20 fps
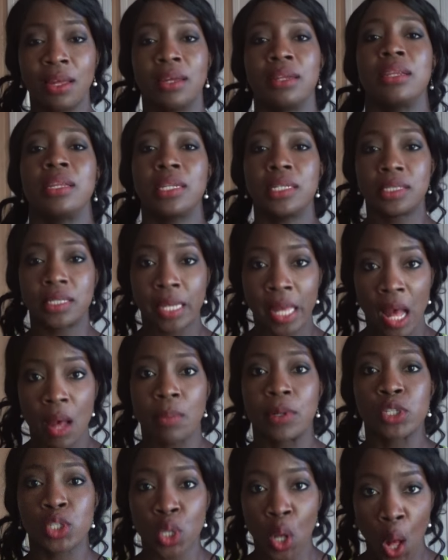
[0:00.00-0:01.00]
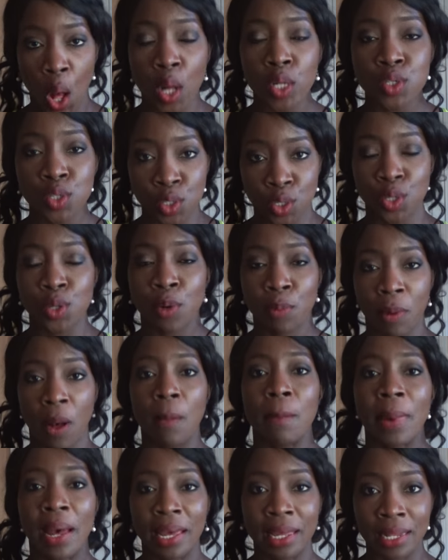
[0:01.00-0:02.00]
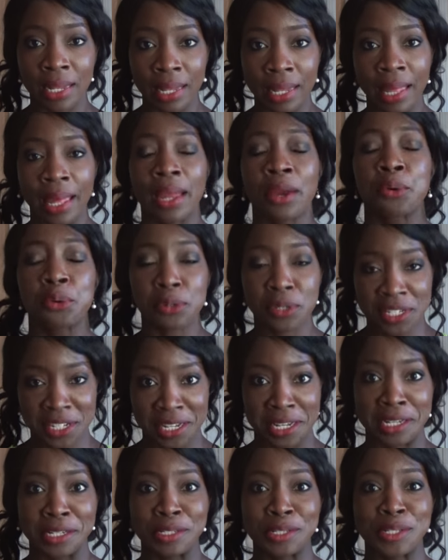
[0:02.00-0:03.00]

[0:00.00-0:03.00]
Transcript: needed to come and talk to you about my leg routine,